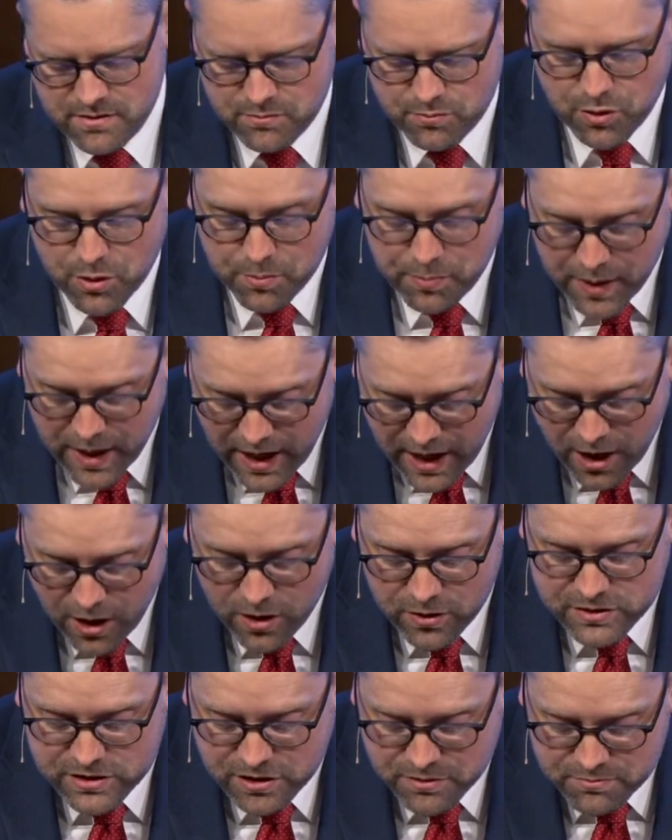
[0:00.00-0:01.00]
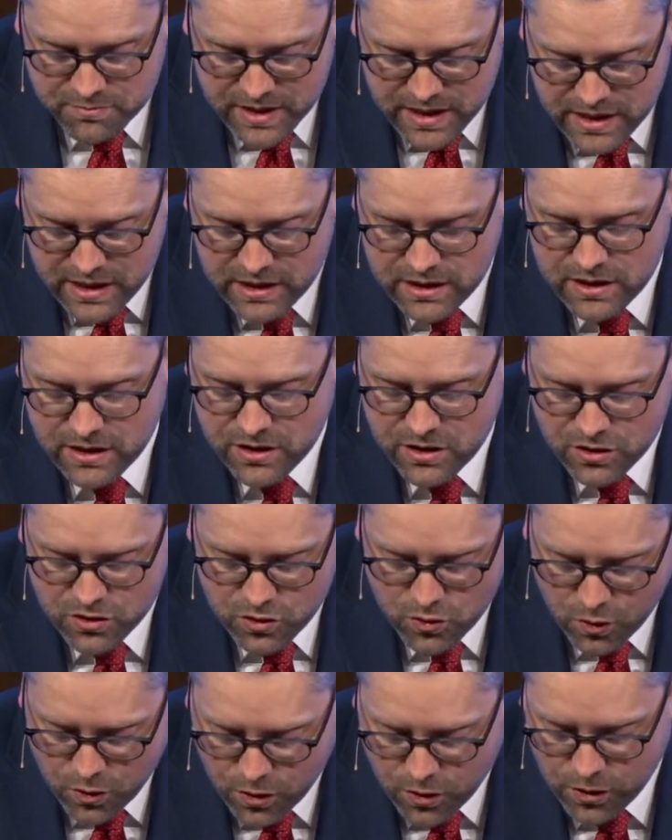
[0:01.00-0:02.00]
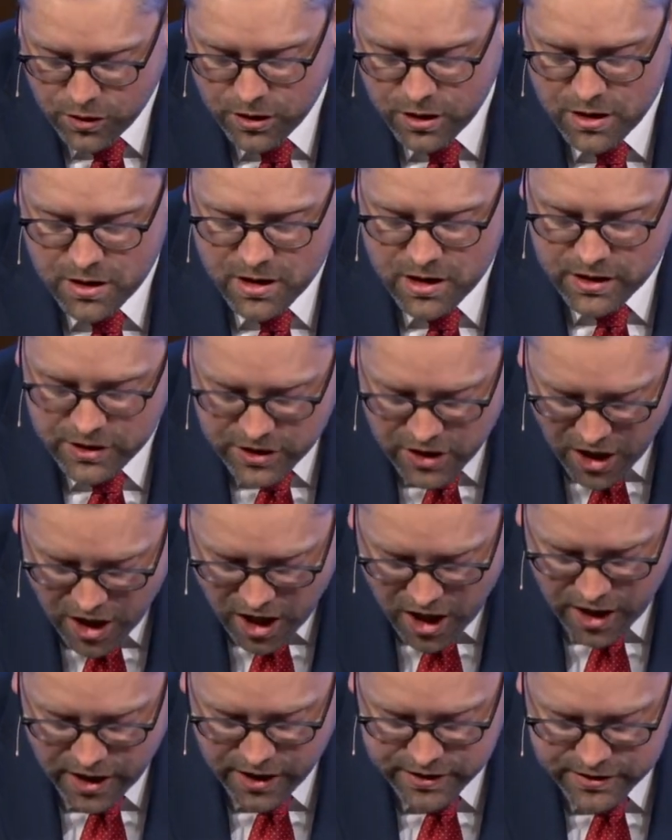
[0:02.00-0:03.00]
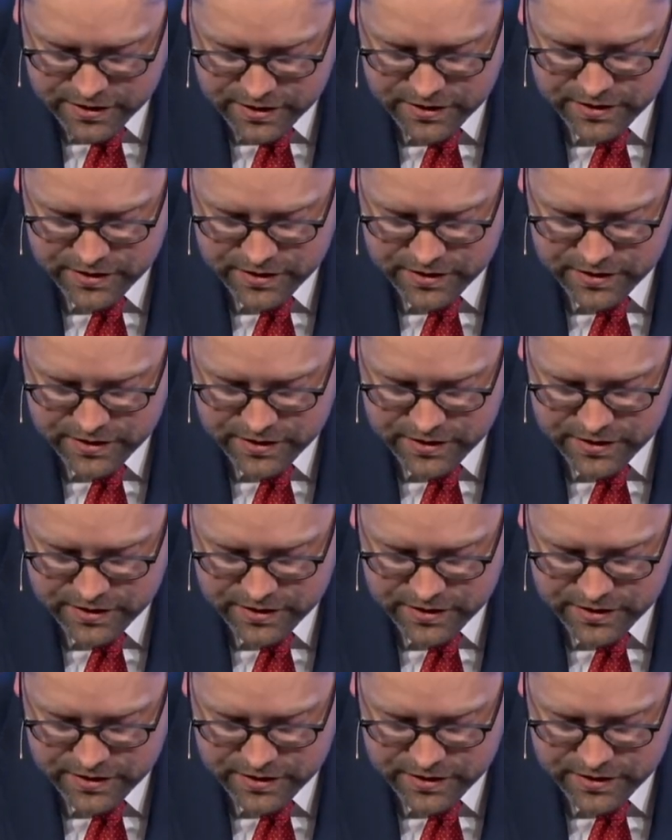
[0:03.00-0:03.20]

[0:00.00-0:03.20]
Prepare to meet your God.